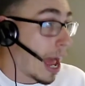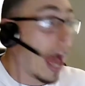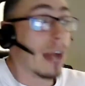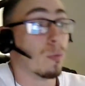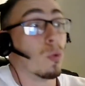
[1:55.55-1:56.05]

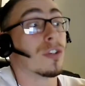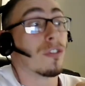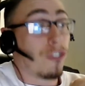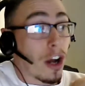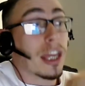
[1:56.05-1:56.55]
and was
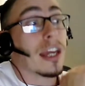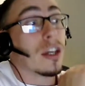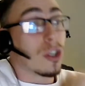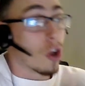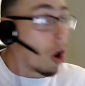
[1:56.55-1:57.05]

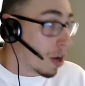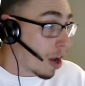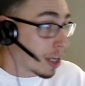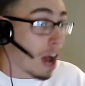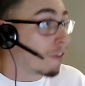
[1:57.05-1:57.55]
fucking gone.
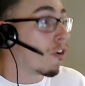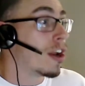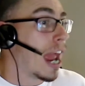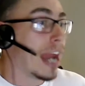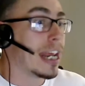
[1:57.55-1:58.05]
I can't
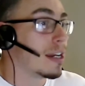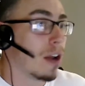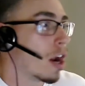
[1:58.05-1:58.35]
find any.